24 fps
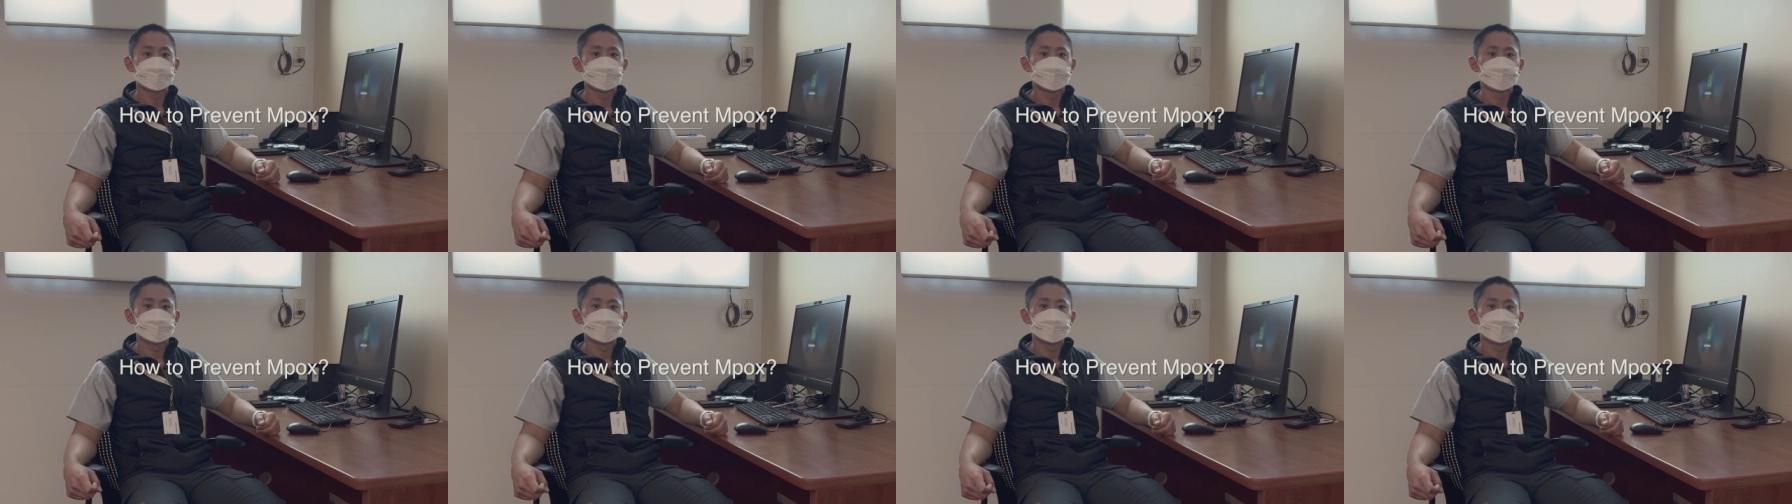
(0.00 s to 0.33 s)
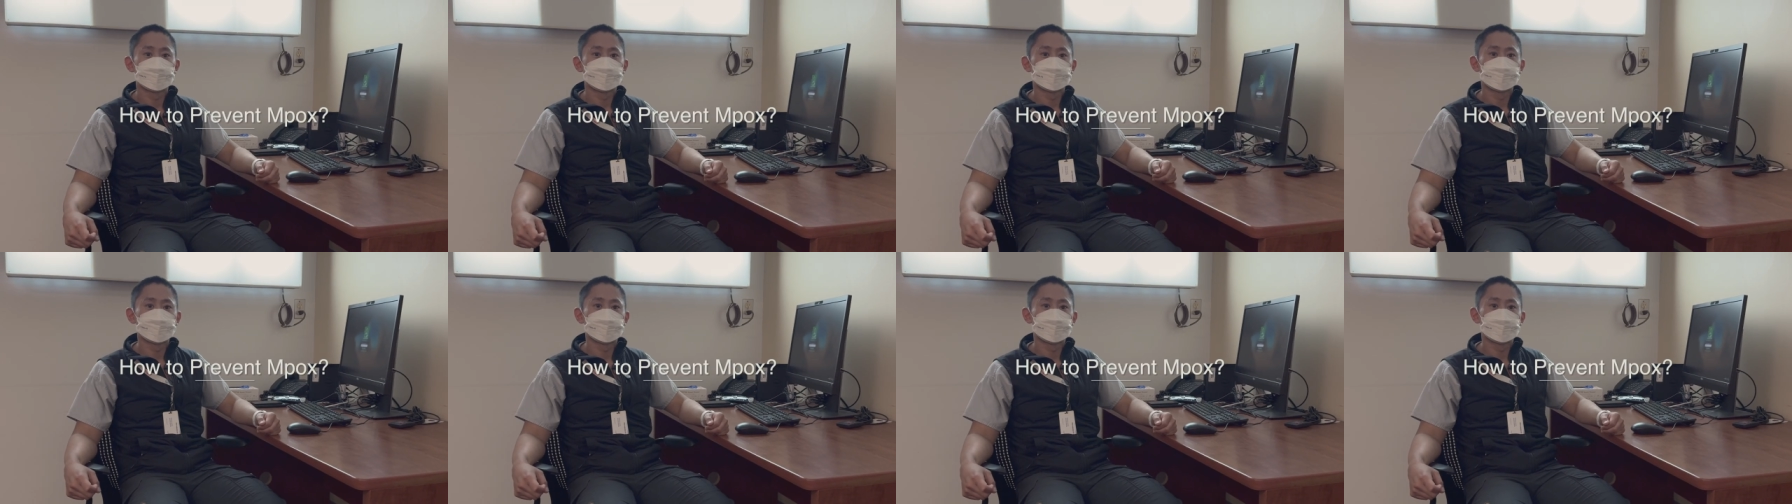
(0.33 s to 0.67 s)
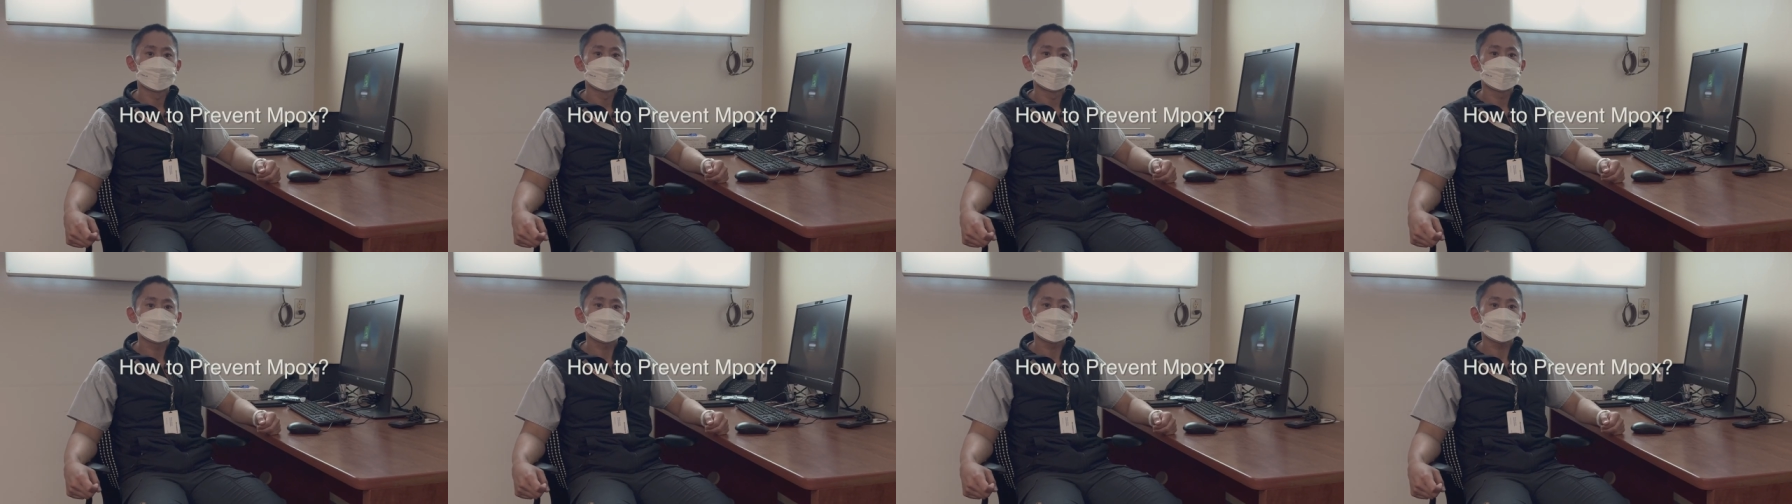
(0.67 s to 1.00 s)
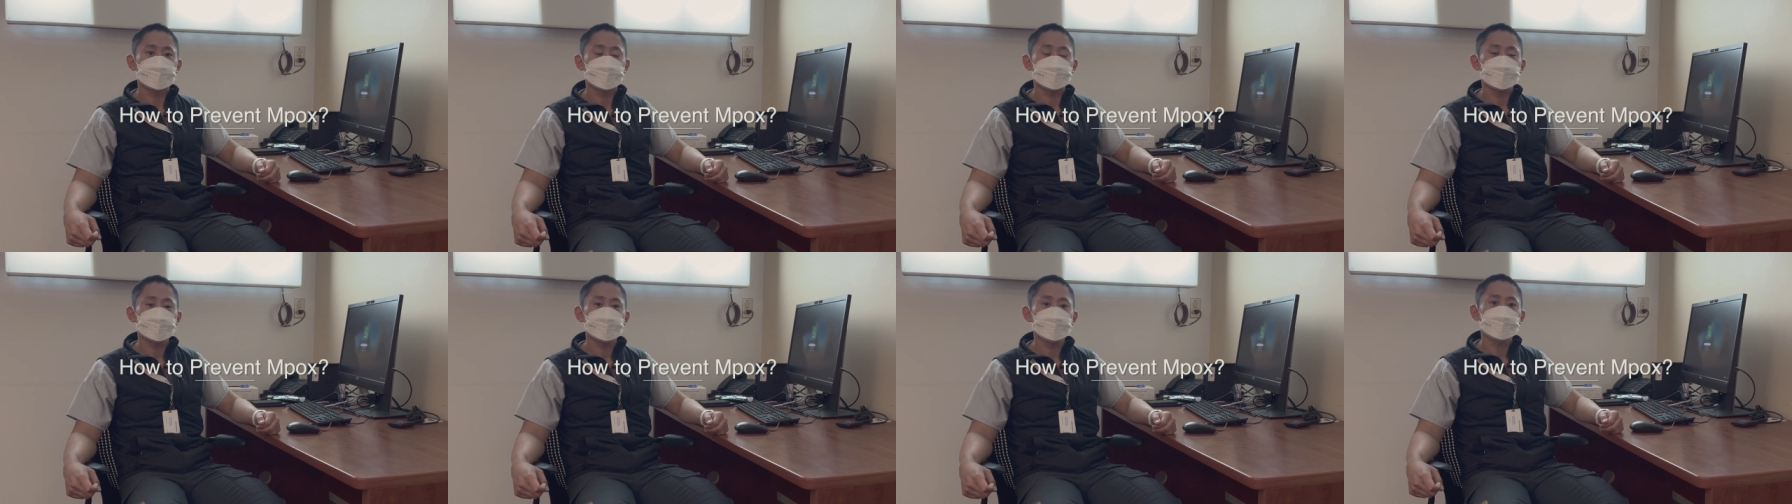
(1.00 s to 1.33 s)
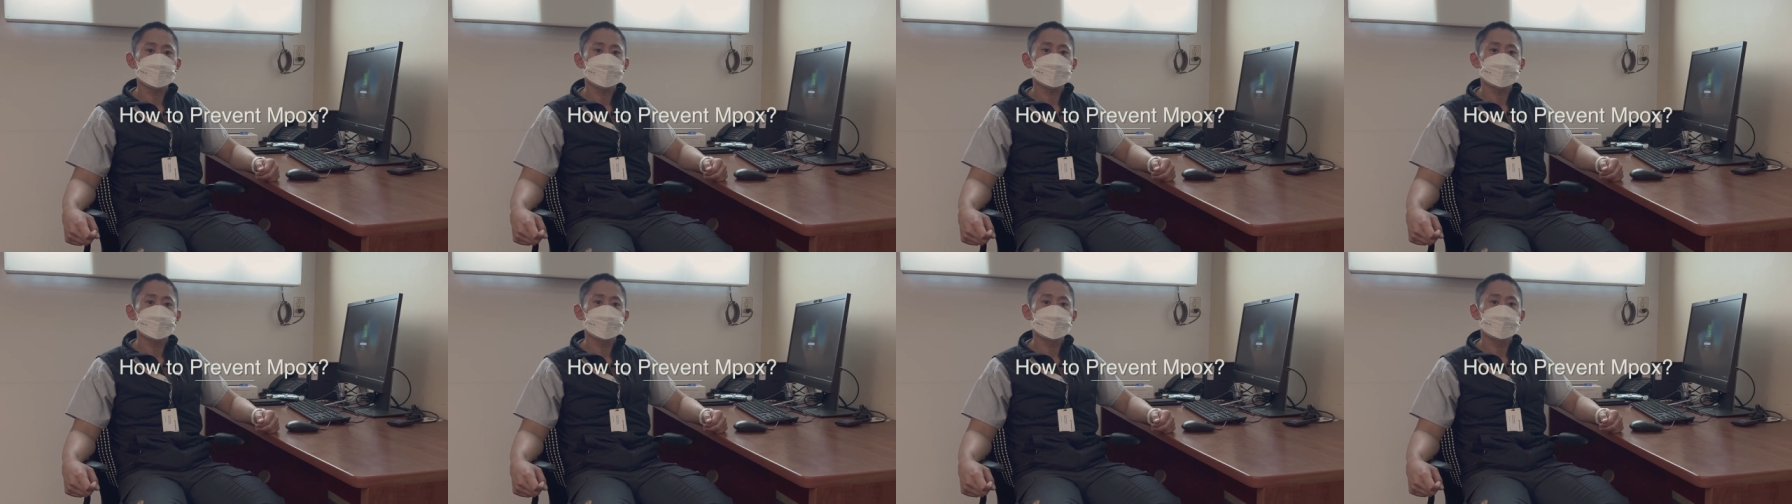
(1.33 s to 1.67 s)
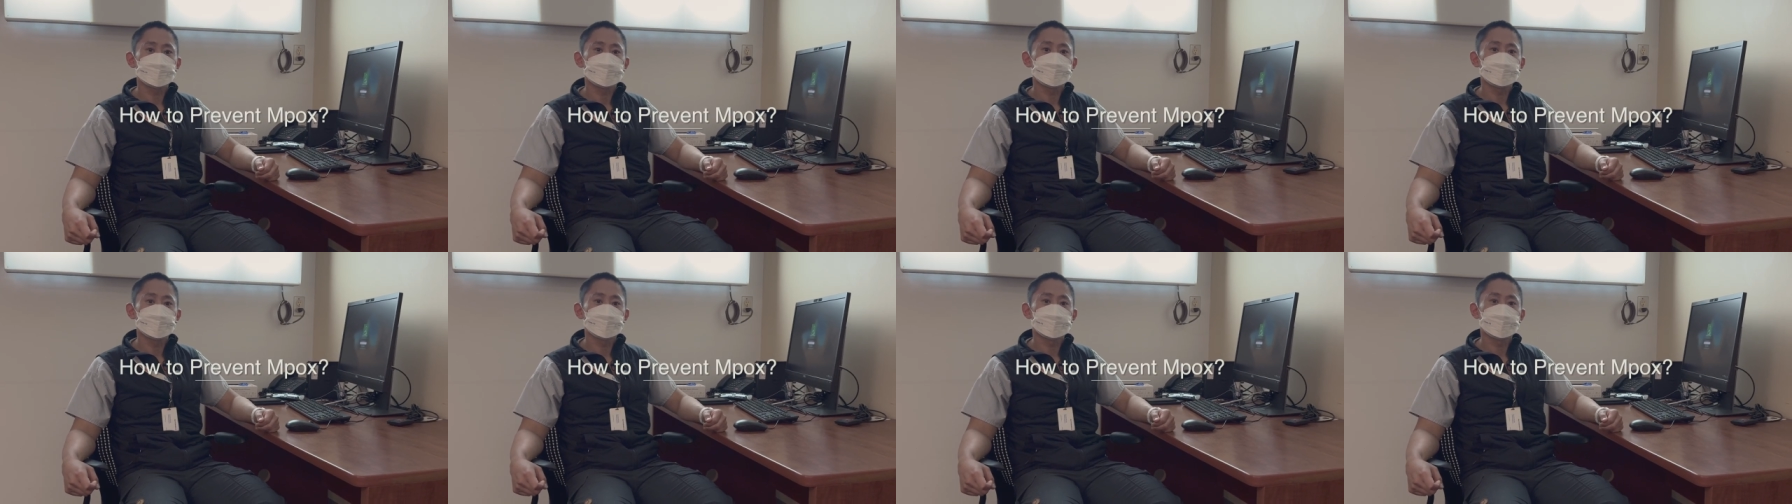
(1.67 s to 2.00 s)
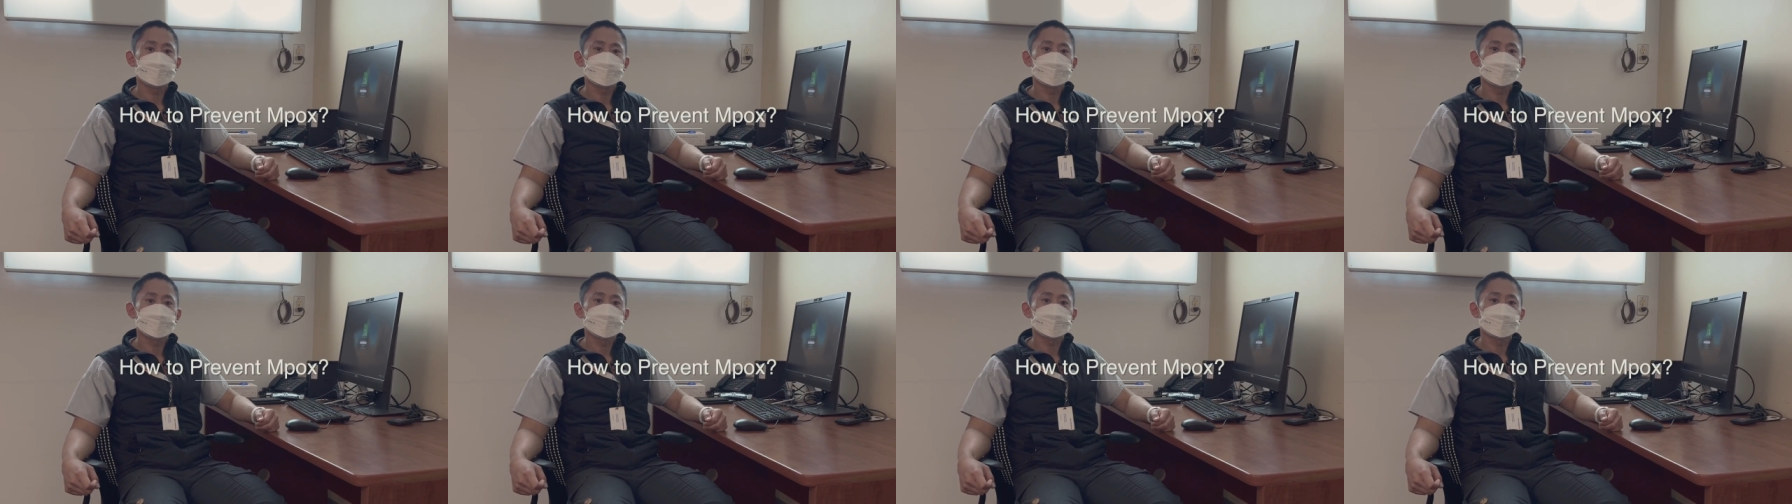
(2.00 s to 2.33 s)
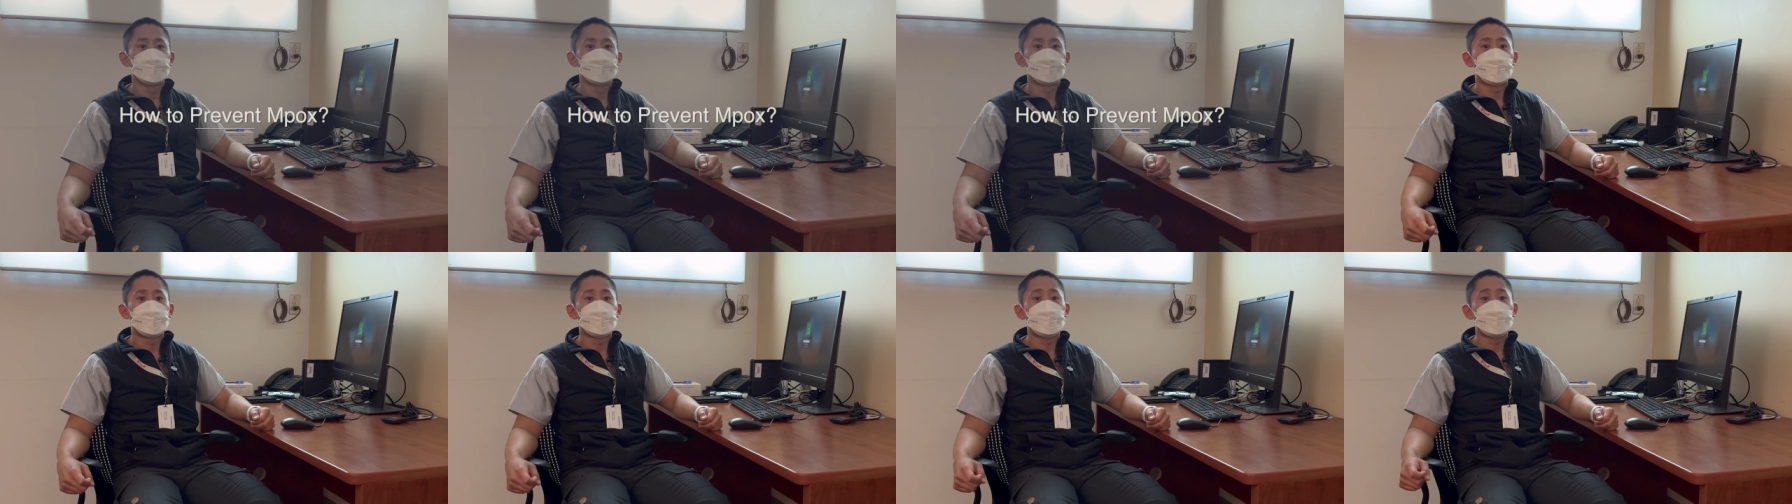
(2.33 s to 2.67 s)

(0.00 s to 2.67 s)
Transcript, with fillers: protect themselves from getting mpox? What